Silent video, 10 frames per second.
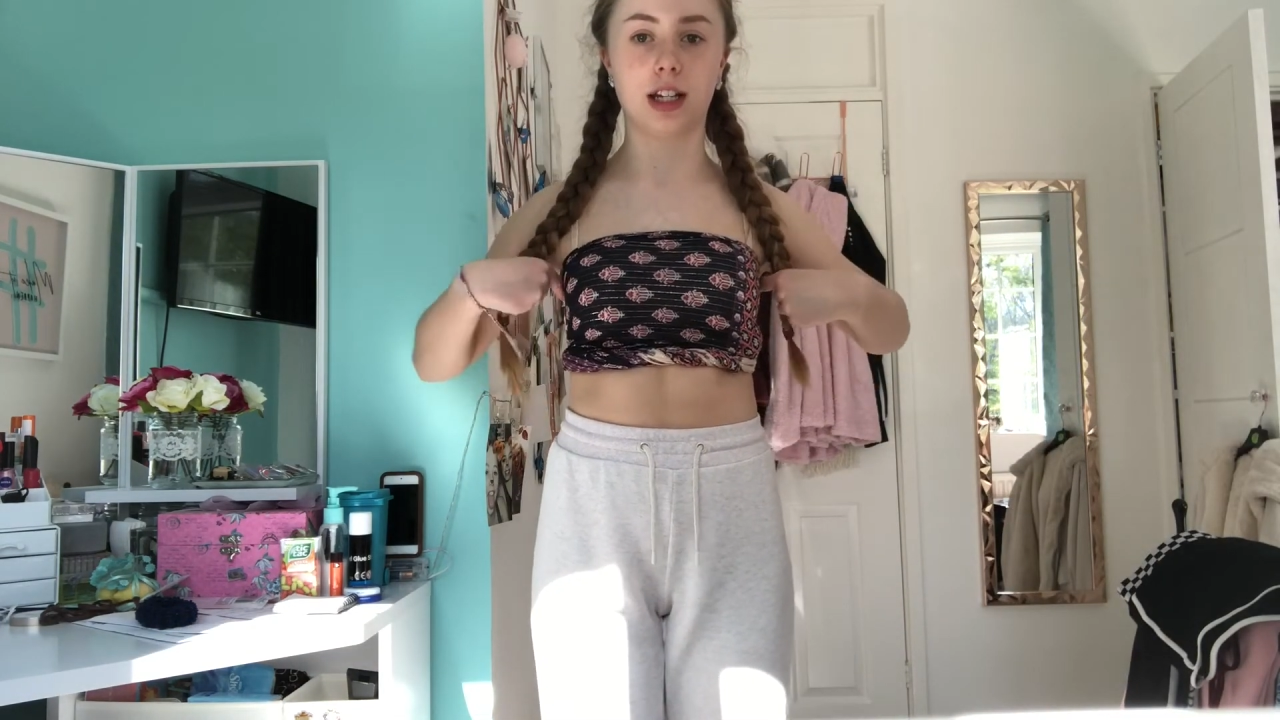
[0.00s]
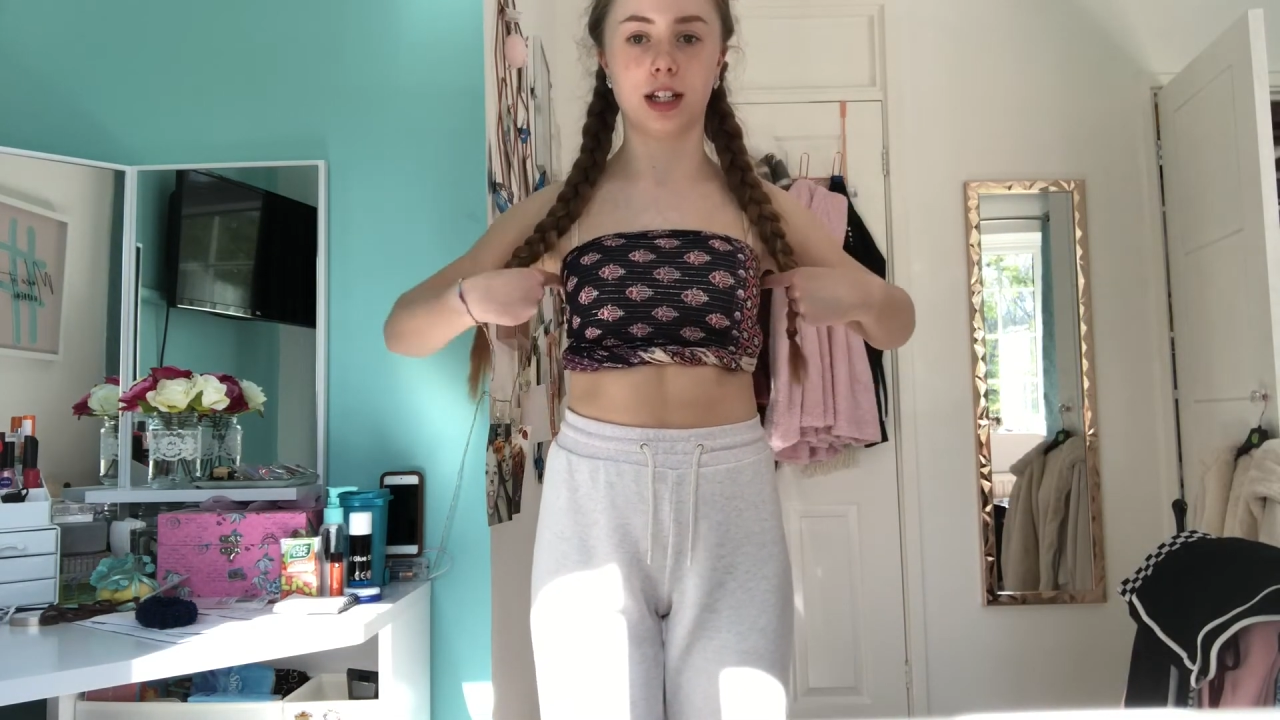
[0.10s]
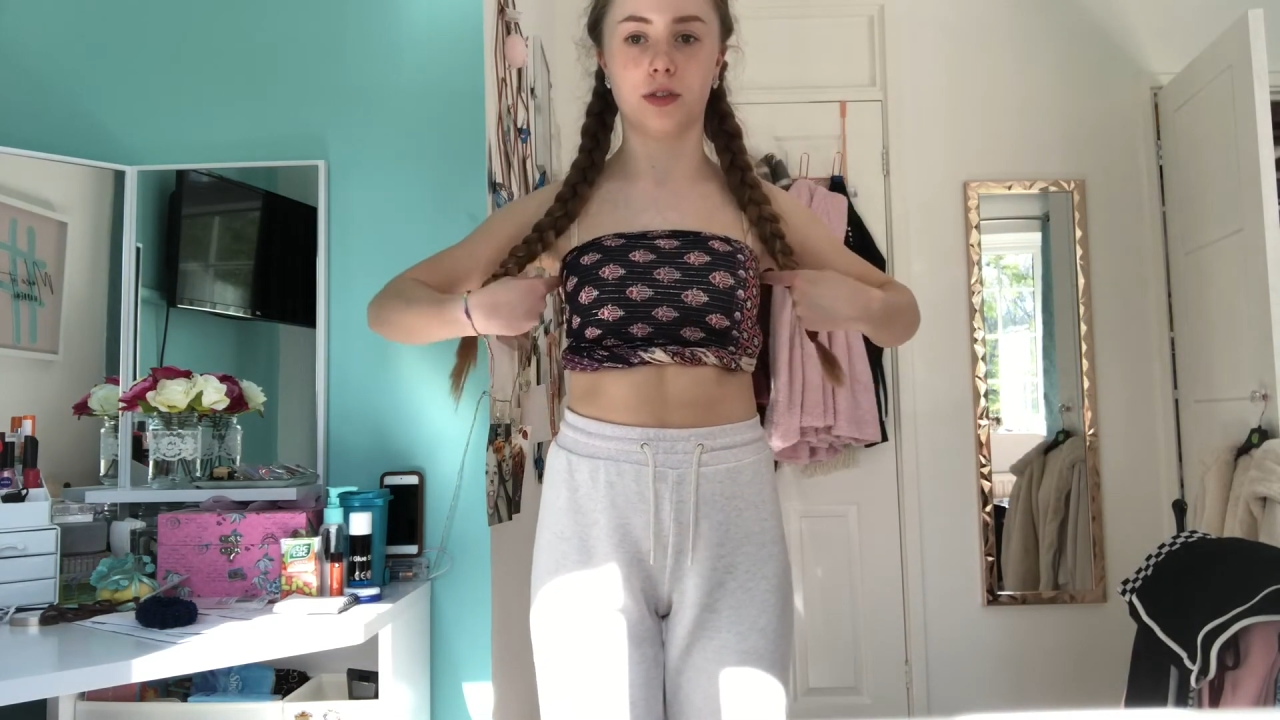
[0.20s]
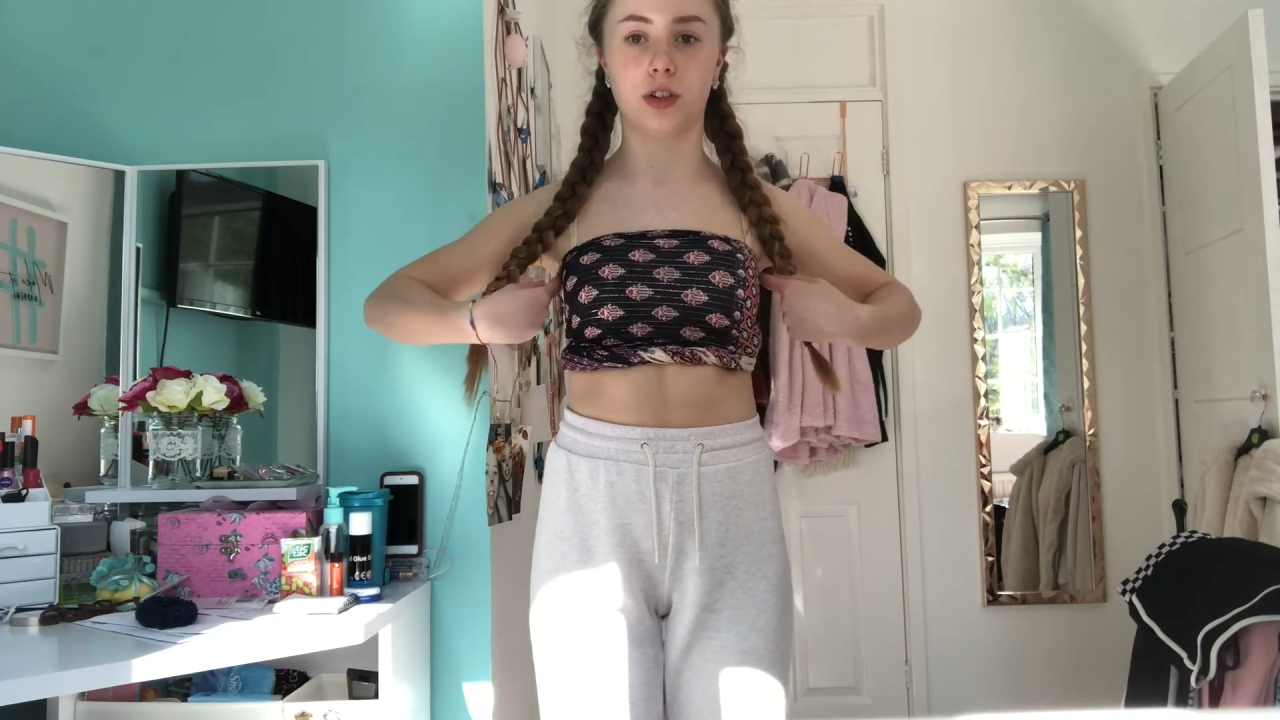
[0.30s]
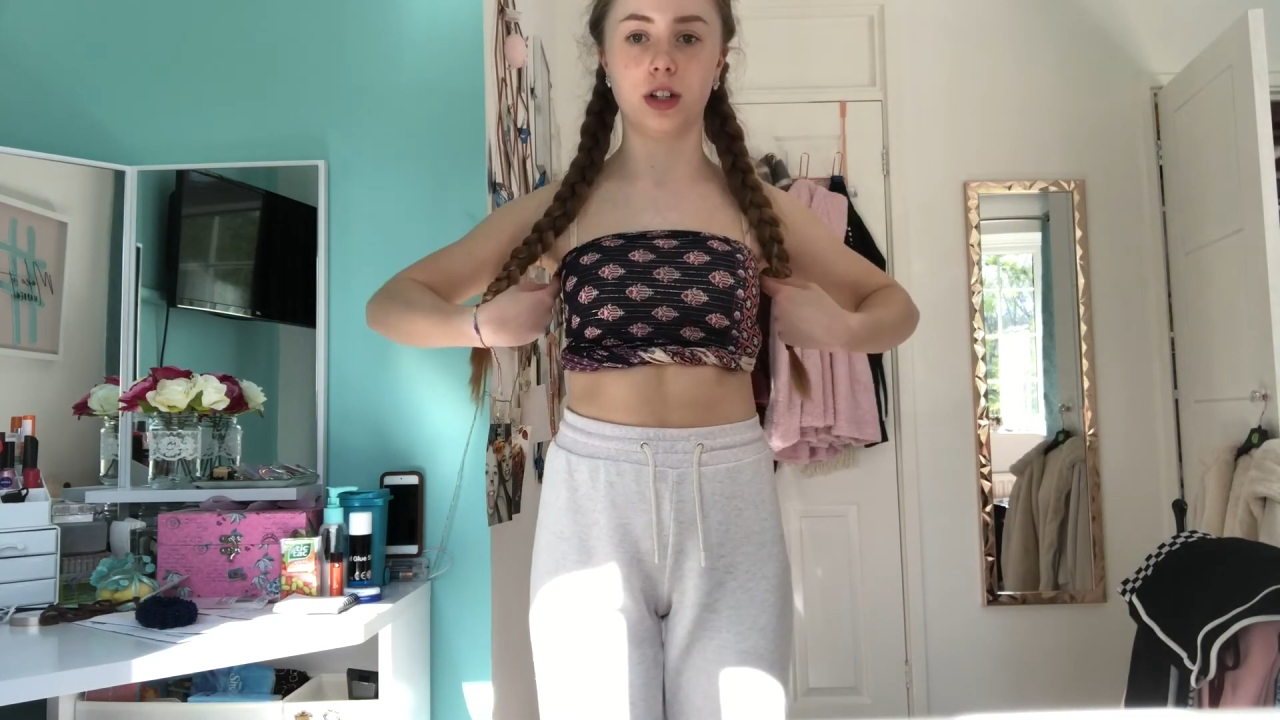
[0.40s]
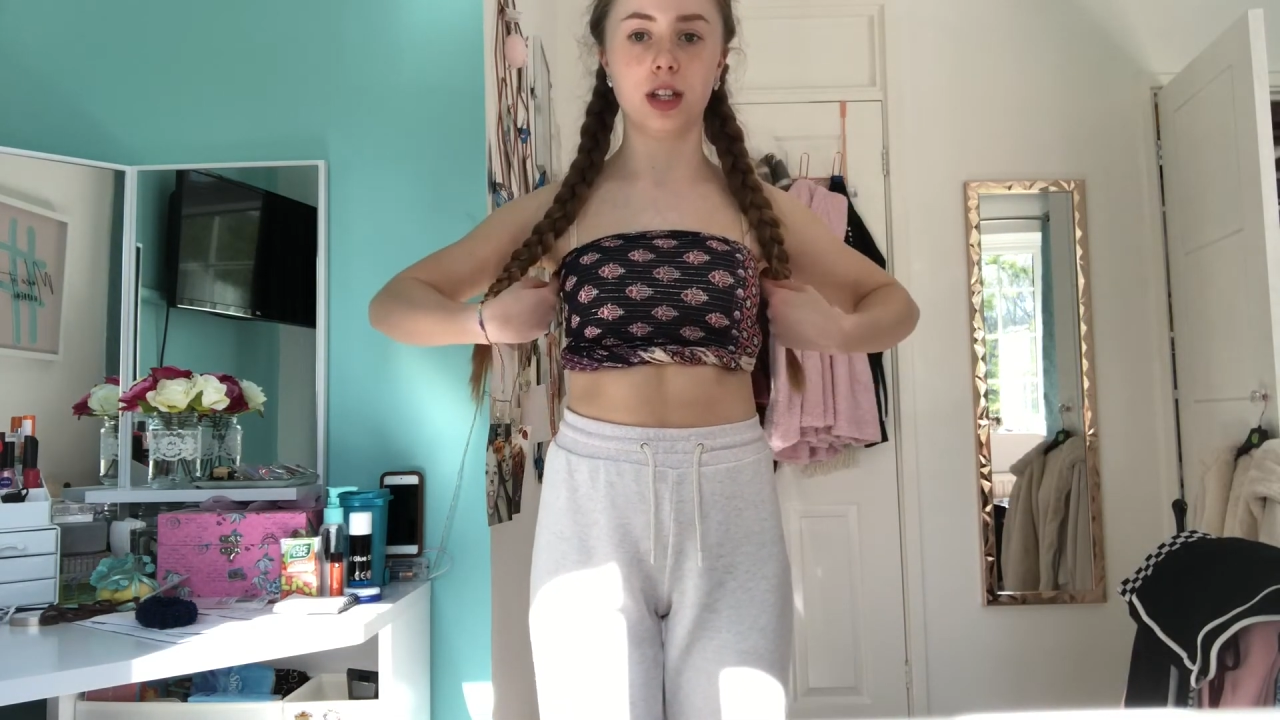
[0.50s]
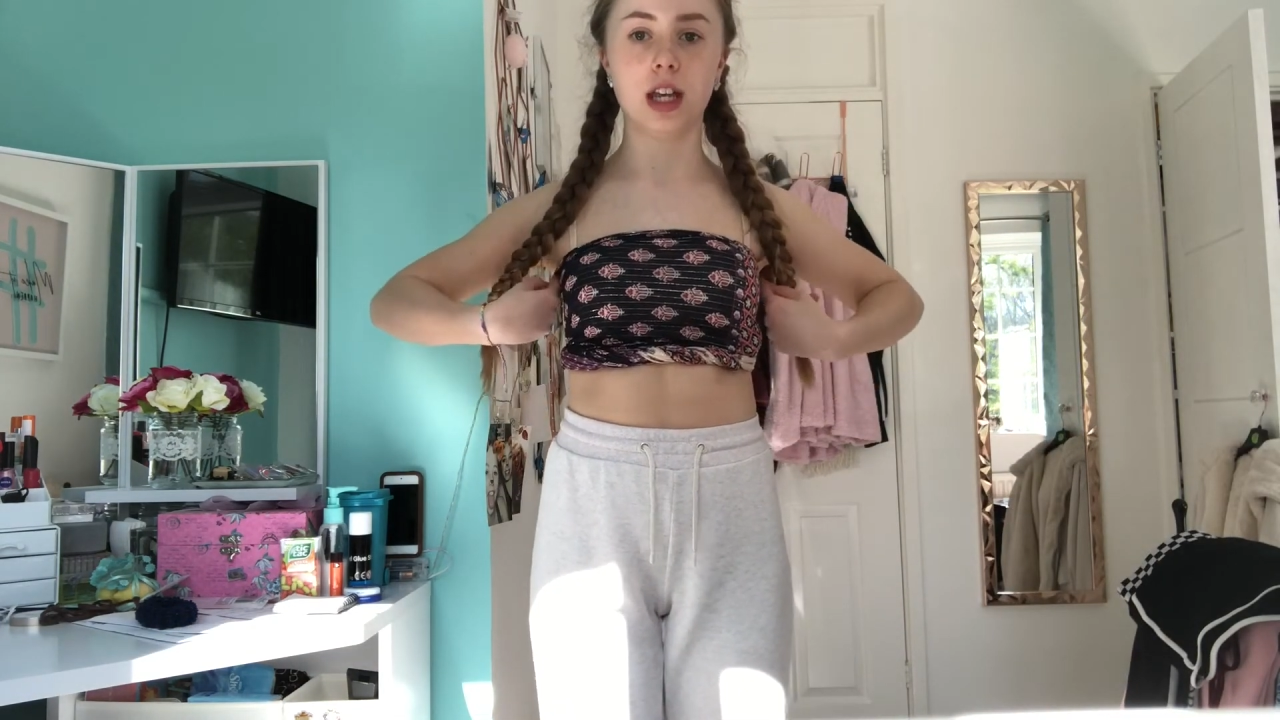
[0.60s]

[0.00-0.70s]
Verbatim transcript: different.